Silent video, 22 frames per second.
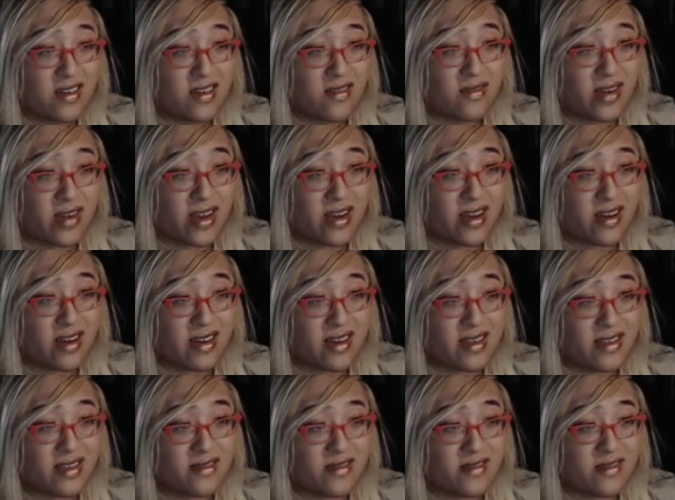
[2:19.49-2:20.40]
Where
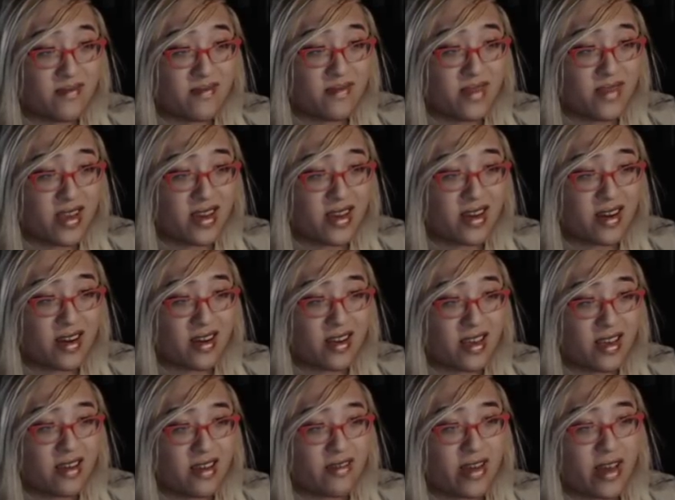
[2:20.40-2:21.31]
is Grimnir?
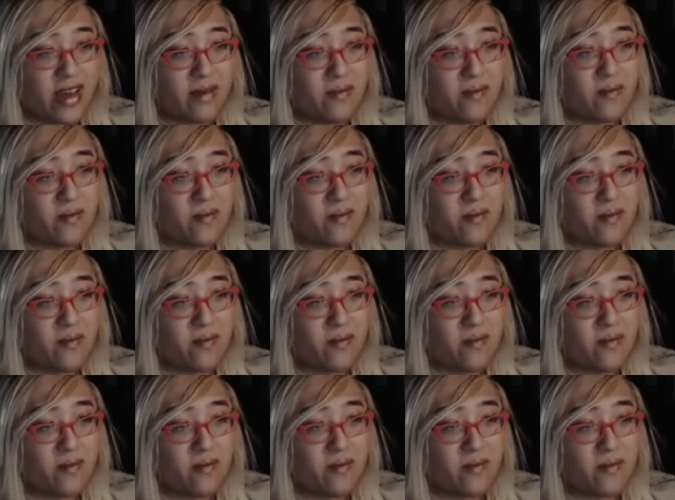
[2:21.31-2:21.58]
Here we go.